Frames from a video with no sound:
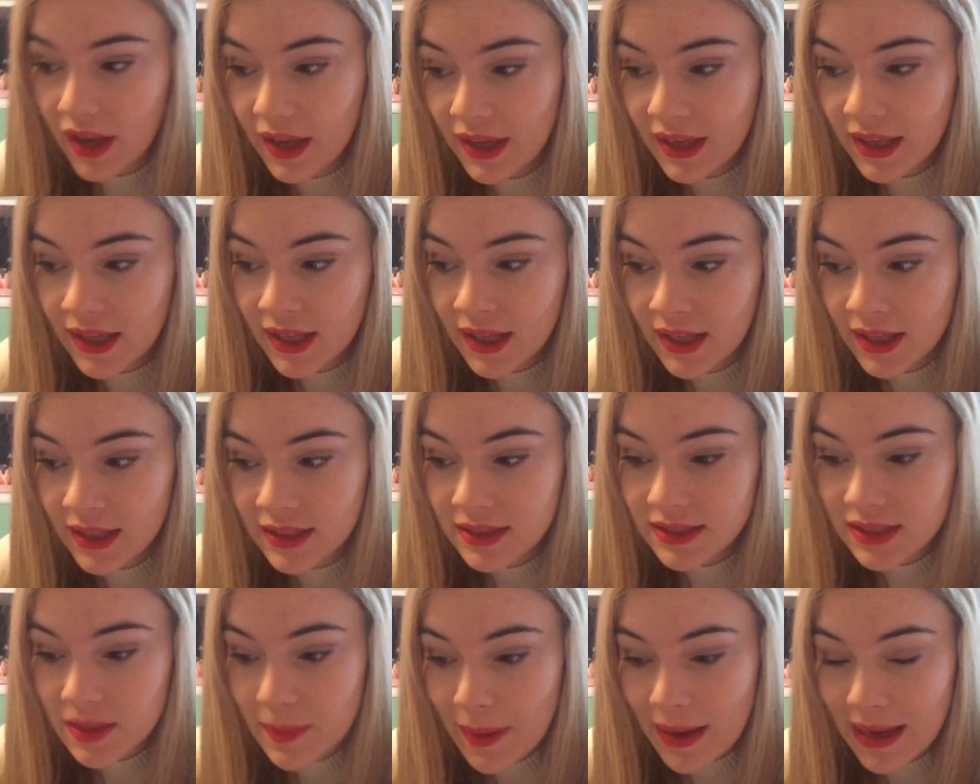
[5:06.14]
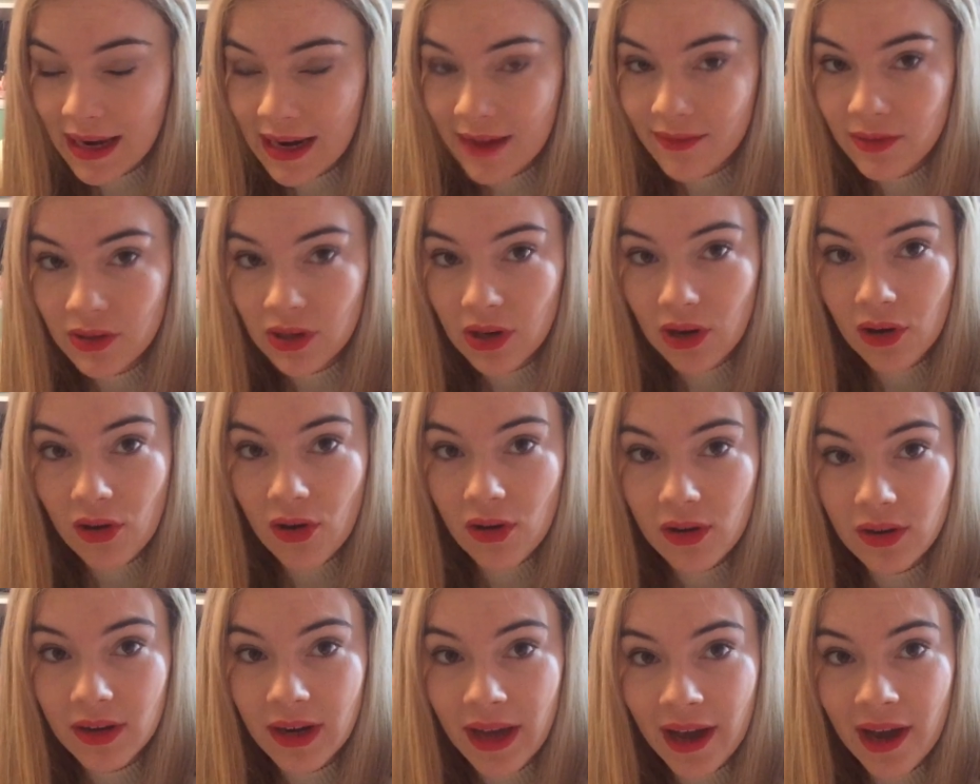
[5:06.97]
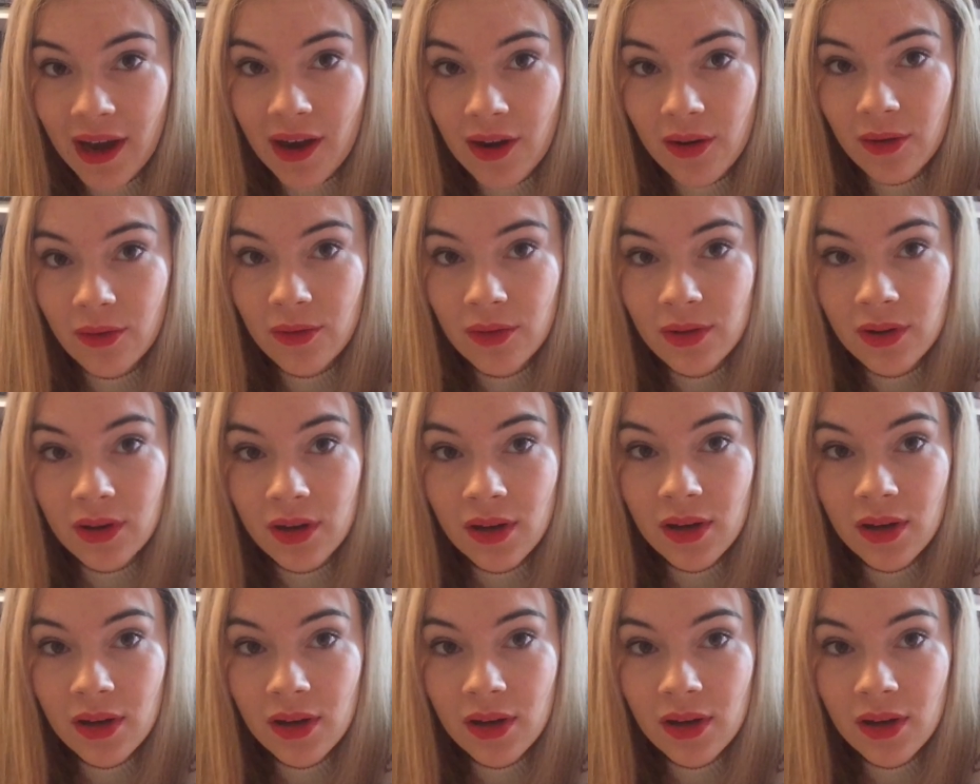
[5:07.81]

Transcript: It's about 11 o'clock now.